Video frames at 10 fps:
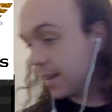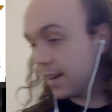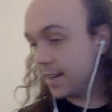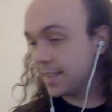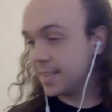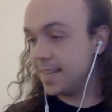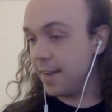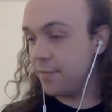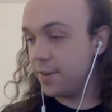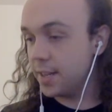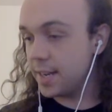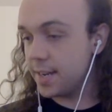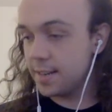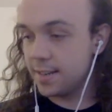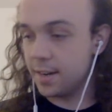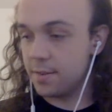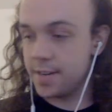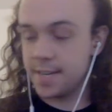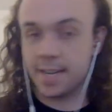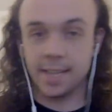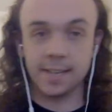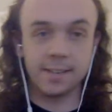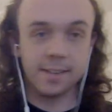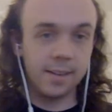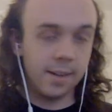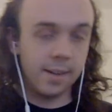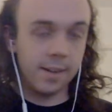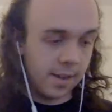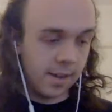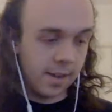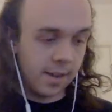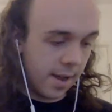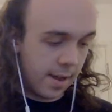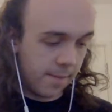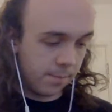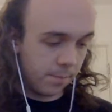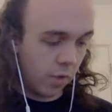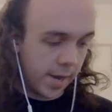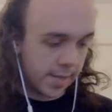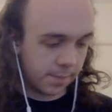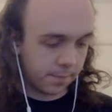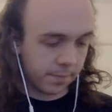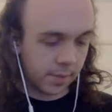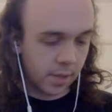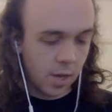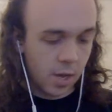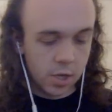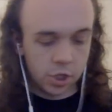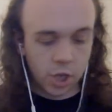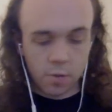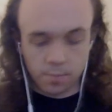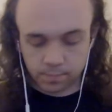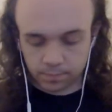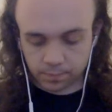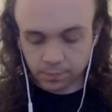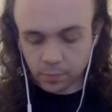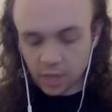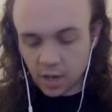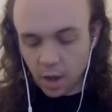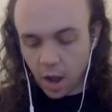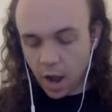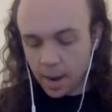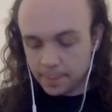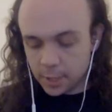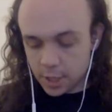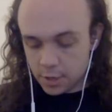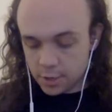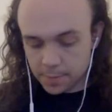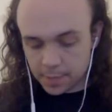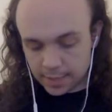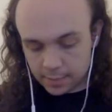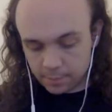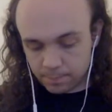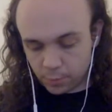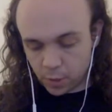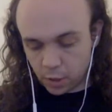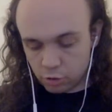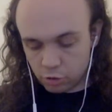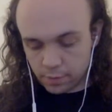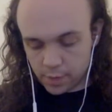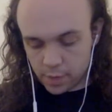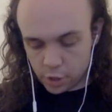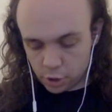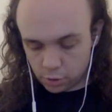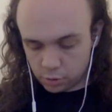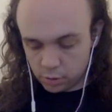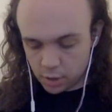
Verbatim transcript: I definitely don't need telling. Right. So, I'm going to do something a little controversial.